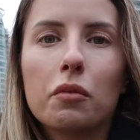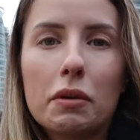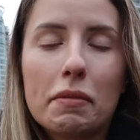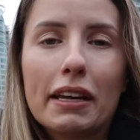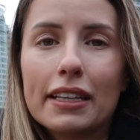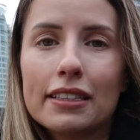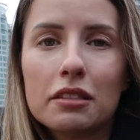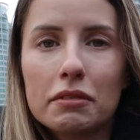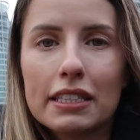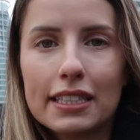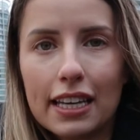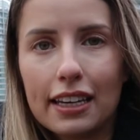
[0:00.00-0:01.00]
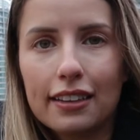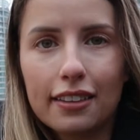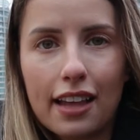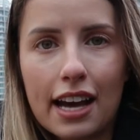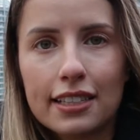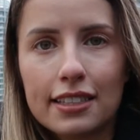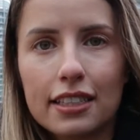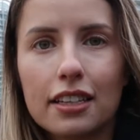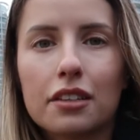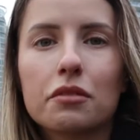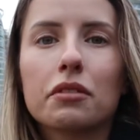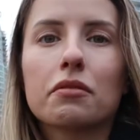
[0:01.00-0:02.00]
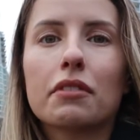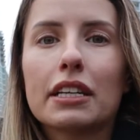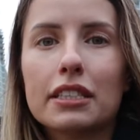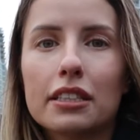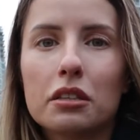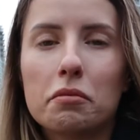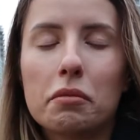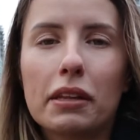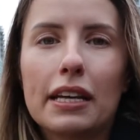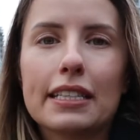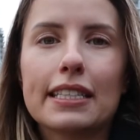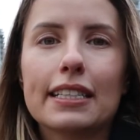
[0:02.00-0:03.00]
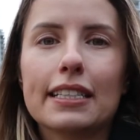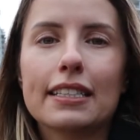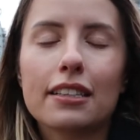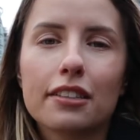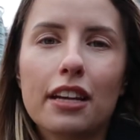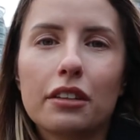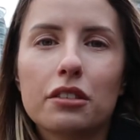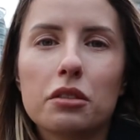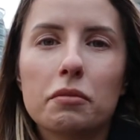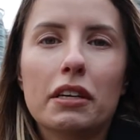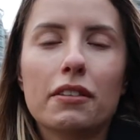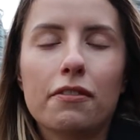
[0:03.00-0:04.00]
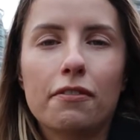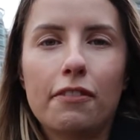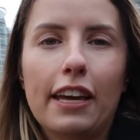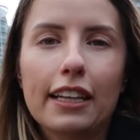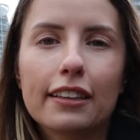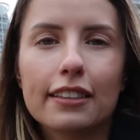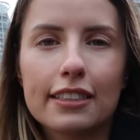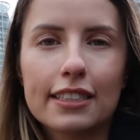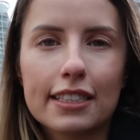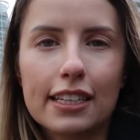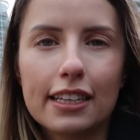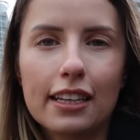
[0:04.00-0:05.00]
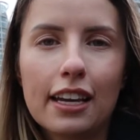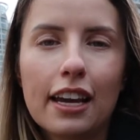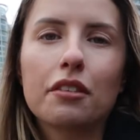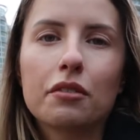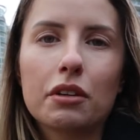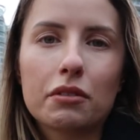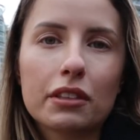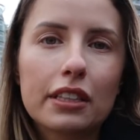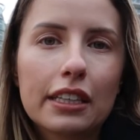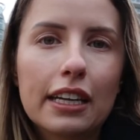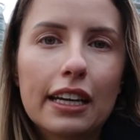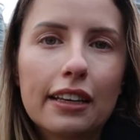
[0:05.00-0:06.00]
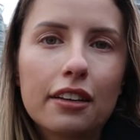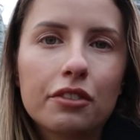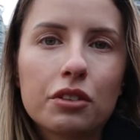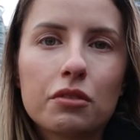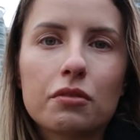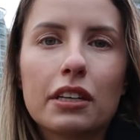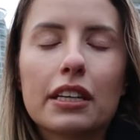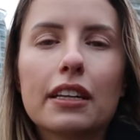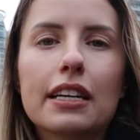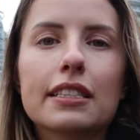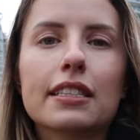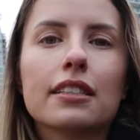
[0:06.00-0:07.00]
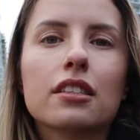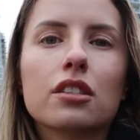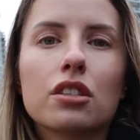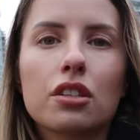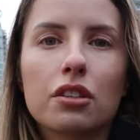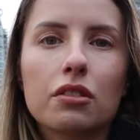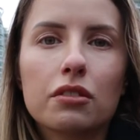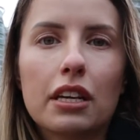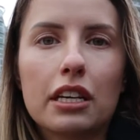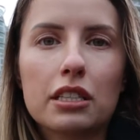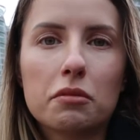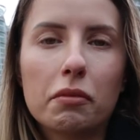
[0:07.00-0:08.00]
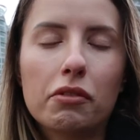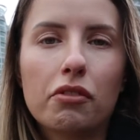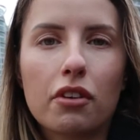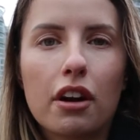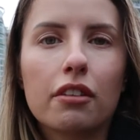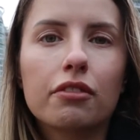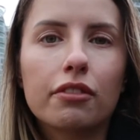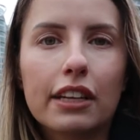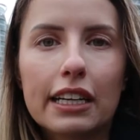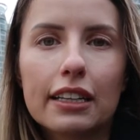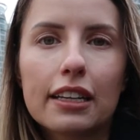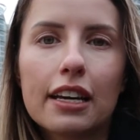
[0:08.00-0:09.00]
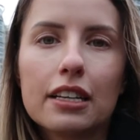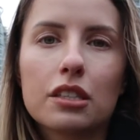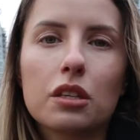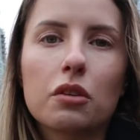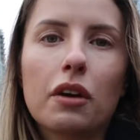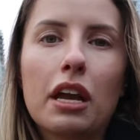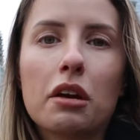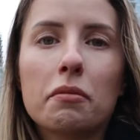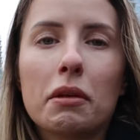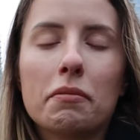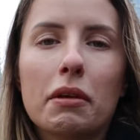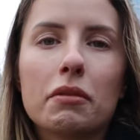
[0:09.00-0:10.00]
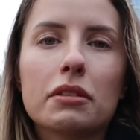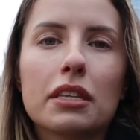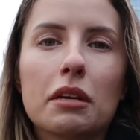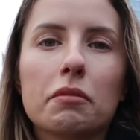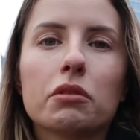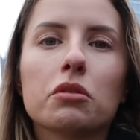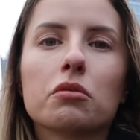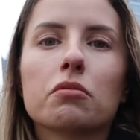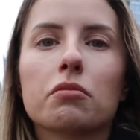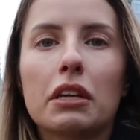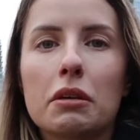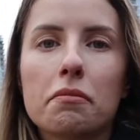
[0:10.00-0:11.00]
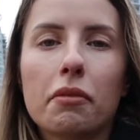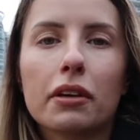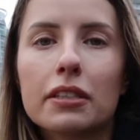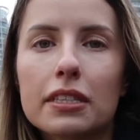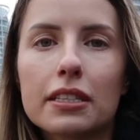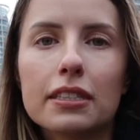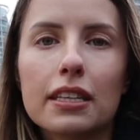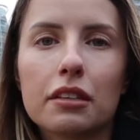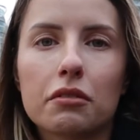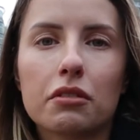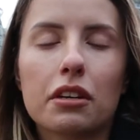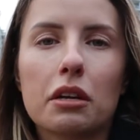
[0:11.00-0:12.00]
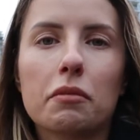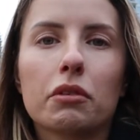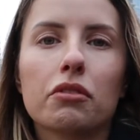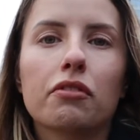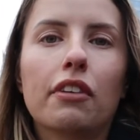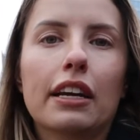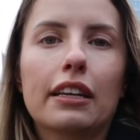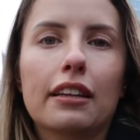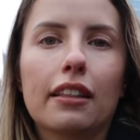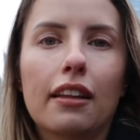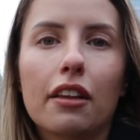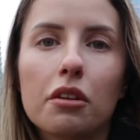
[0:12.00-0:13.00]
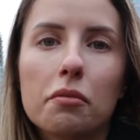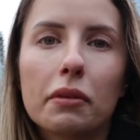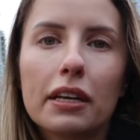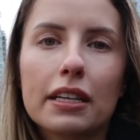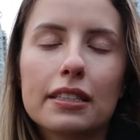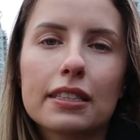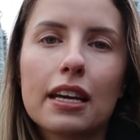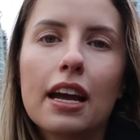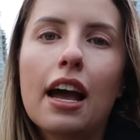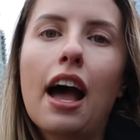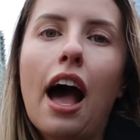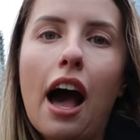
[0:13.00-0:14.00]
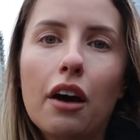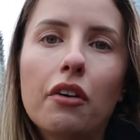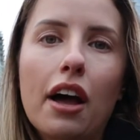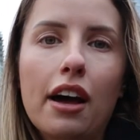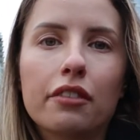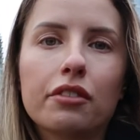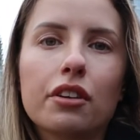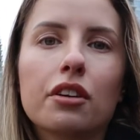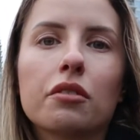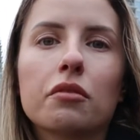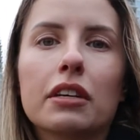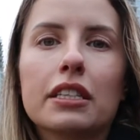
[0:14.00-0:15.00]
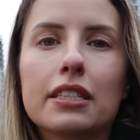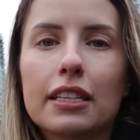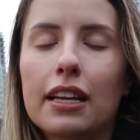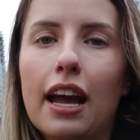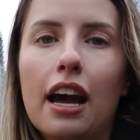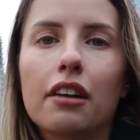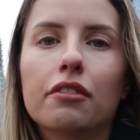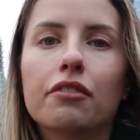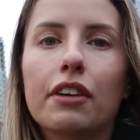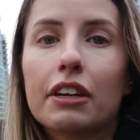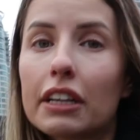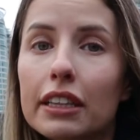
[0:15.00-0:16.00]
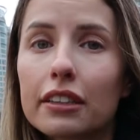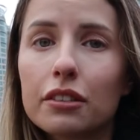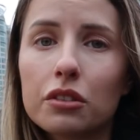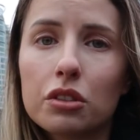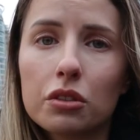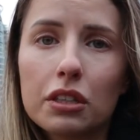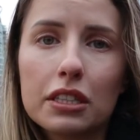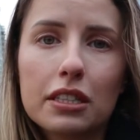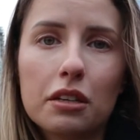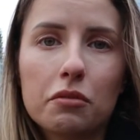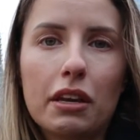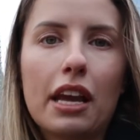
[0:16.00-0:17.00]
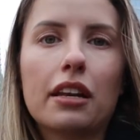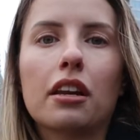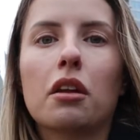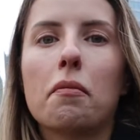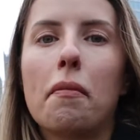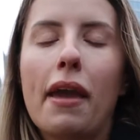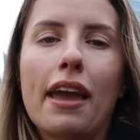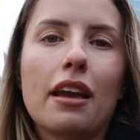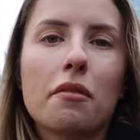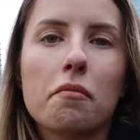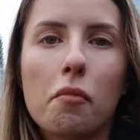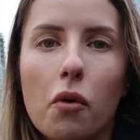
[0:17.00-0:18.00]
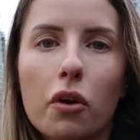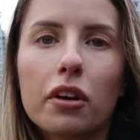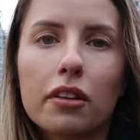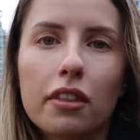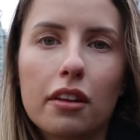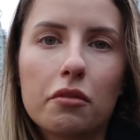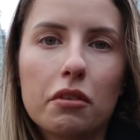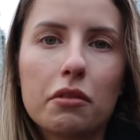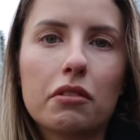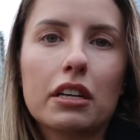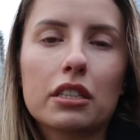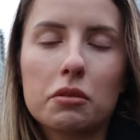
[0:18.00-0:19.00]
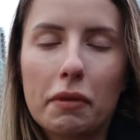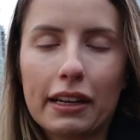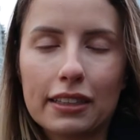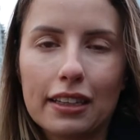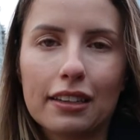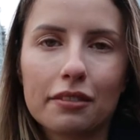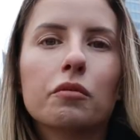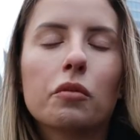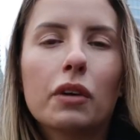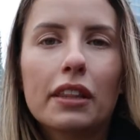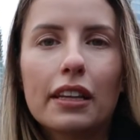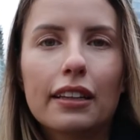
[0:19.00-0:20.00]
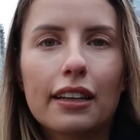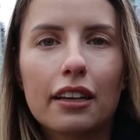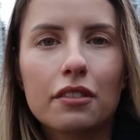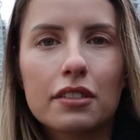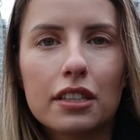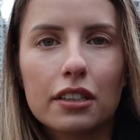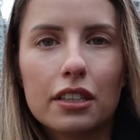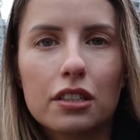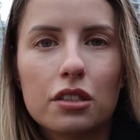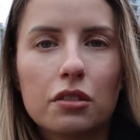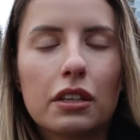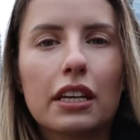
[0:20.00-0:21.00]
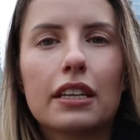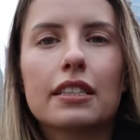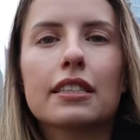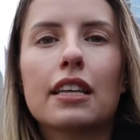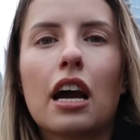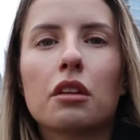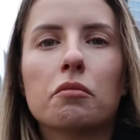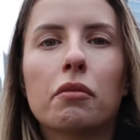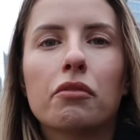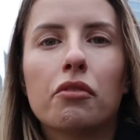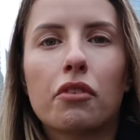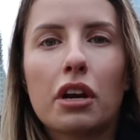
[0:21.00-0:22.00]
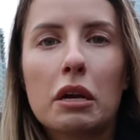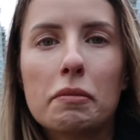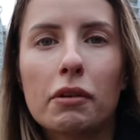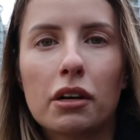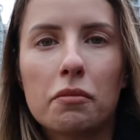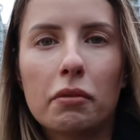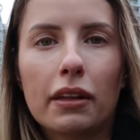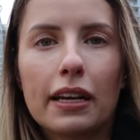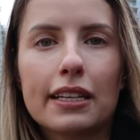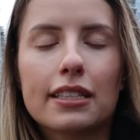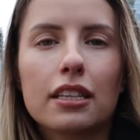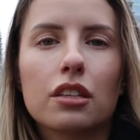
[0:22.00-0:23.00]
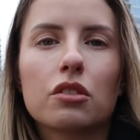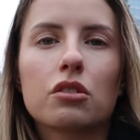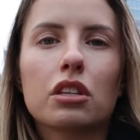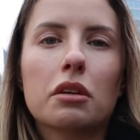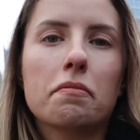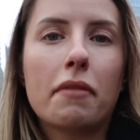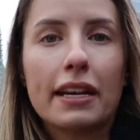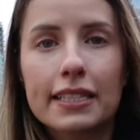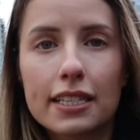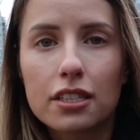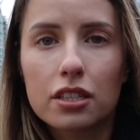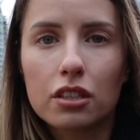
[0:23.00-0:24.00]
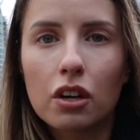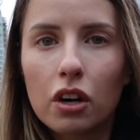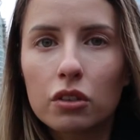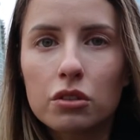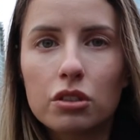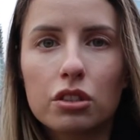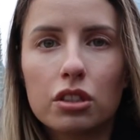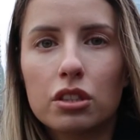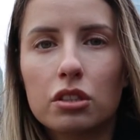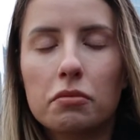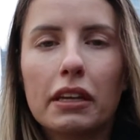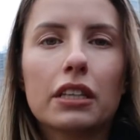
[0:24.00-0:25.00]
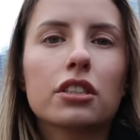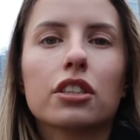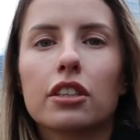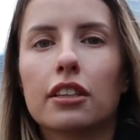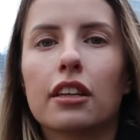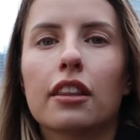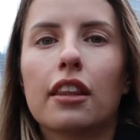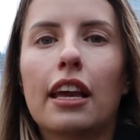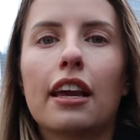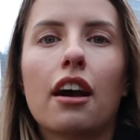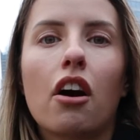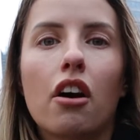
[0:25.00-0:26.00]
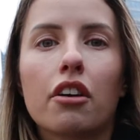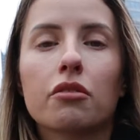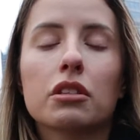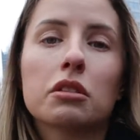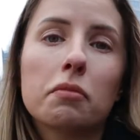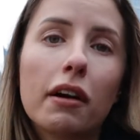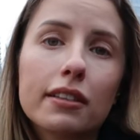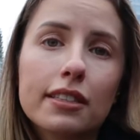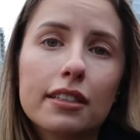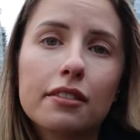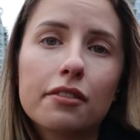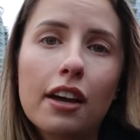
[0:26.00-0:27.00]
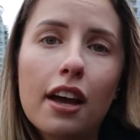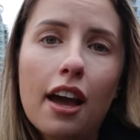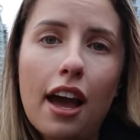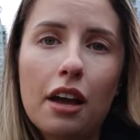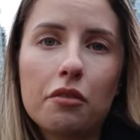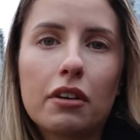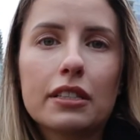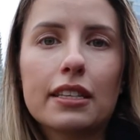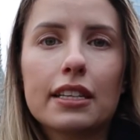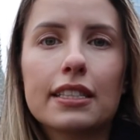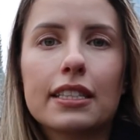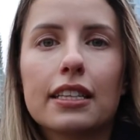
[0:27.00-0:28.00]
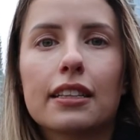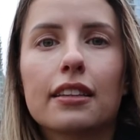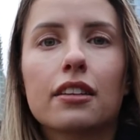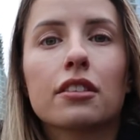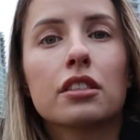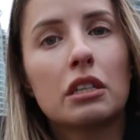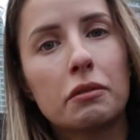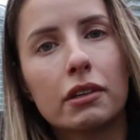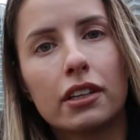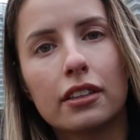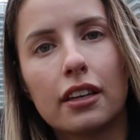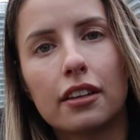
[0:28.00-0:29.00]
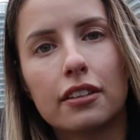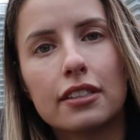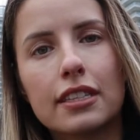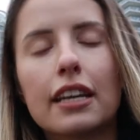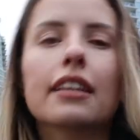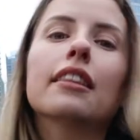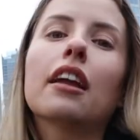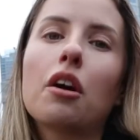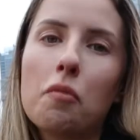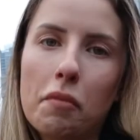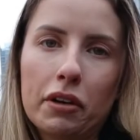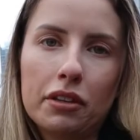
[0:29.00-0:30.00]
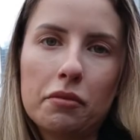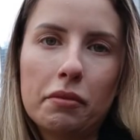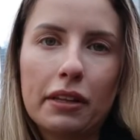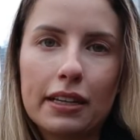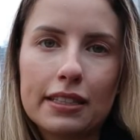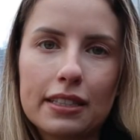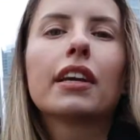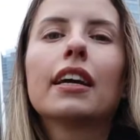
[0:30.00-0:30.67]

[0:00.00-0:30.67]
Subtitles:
We made this mistake last year. We rented a place and it turned out to be a fake listing. We were lucky enough to realize it 2 days before our flight, so Airbnb was able to reimburse us and we were able to find another place. However, we did have very little choice and we ended up paying more than we were expecting. One thing that I've started doing is that before I book a place, I usually message the host just to make sure that they are responsive, and once I see that there's someone on the other side, then I'll book the place.